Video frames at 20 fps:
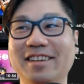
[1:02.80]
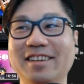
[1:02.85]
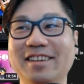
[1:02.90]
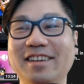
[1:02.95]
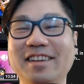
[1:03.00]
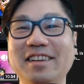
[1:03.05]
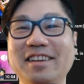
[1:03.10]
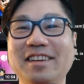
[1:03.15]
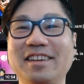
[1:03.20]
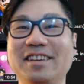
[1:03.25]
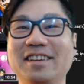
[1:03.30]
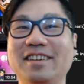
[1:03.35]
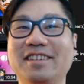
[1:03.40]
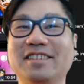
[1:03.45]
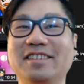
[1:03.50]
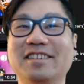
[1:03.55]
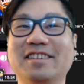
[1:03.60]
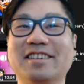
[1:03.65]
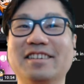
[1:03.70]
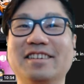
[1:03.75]

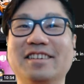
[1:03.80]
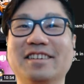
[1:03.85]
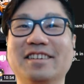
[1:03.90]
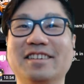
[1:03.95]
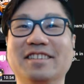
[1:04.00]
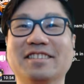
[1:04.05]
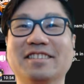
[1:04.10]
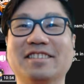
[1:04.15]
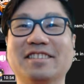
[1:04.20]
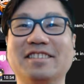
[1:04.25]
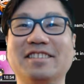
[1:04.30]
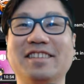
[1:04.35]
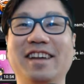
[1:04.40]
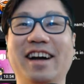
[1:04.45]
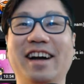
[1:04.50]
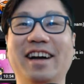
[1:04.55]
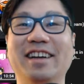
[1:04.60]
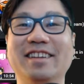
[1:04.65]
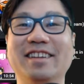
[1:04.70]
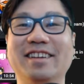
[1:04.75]
this is
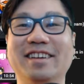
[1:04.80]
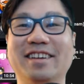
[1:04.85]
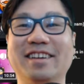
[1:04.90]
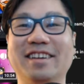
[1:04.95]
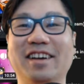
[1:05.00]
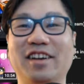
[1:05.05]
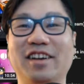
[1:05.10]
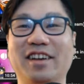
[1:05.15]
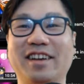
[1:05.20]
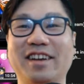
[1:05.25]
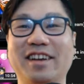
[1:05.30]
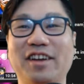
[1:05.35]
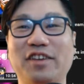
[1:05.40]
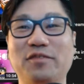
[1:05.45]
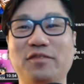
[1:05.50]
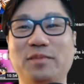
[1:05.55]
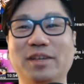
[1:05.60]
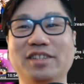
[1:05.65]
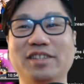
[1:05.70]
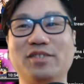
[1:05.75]
not, I kind
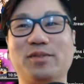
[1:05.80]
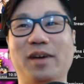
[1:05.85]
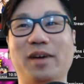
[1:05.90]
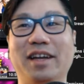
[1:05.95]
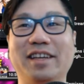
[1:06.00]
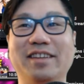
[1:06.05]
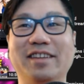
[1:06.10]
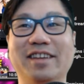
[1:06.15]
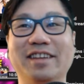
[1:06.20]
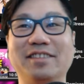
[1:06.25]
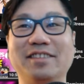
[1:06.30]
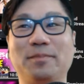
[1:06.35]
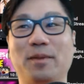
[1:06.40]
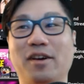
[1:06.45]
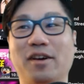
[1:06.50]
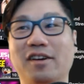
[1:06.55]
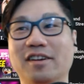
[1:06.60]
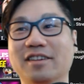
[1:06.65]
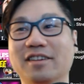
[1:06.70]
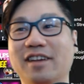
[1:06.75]
of been dreading this
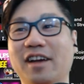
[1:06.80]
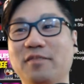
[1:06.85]
part.